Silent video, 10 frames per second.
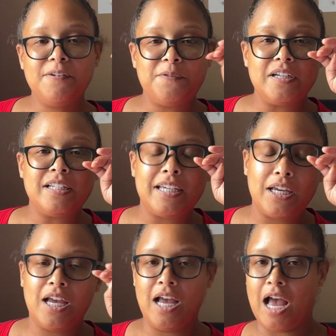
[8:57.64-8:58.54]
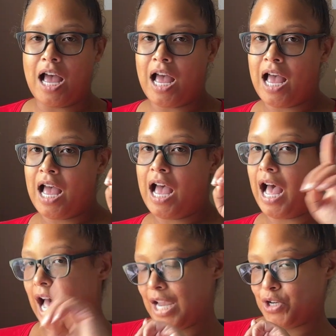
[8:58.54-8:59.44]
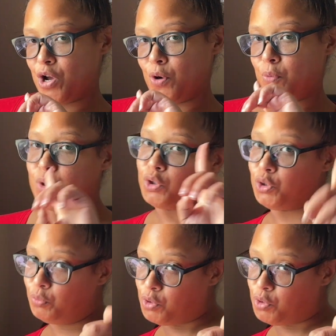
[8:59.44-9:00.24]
a feeling I know you